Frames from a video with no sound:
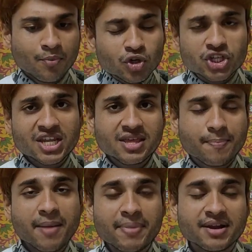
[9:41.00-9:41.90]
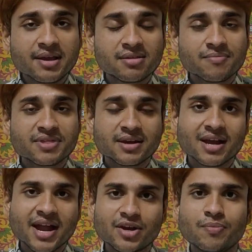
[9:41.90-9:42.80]
Mostly the paper exams are
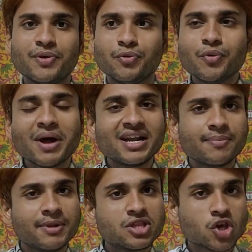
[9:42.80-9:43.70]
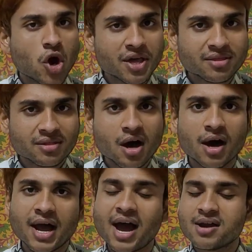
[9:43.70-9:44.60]
kind of, multiple choice
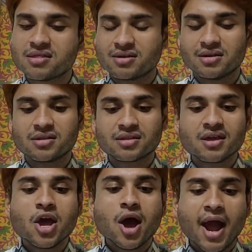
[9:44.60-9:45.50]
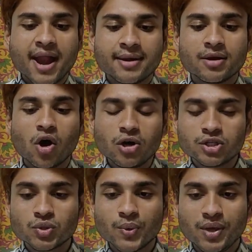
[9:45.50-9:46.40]
answers. And
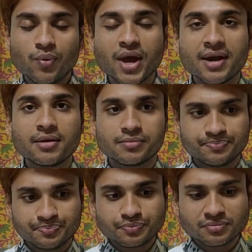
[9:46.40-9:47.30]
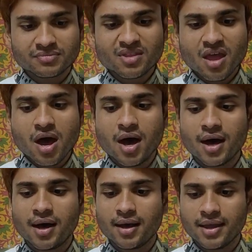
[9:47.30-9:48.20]
also you can
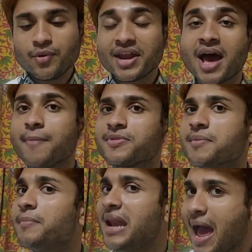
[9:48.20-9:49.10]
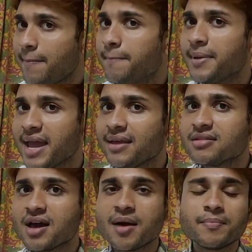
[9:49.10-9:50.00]
have some lab
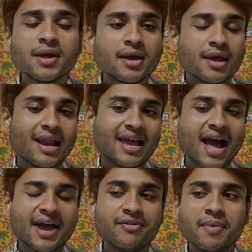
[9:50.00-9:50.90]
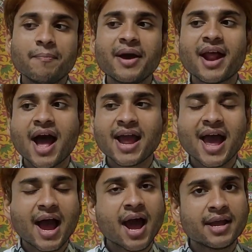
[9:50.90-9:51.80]
exam. Like I remember
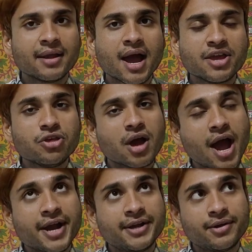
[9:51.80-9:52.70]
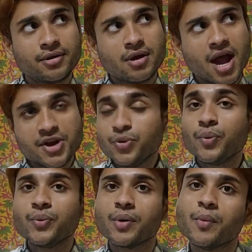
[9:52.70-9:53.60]
I
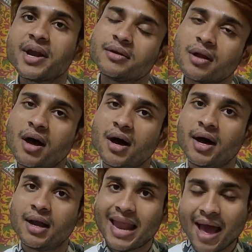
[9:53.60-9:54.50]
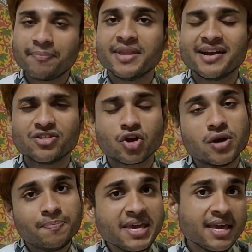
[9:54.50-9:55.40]
took one lab that is
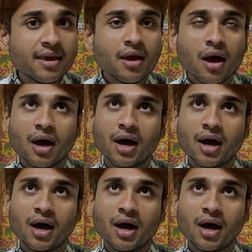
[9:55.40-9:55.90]
called PLC.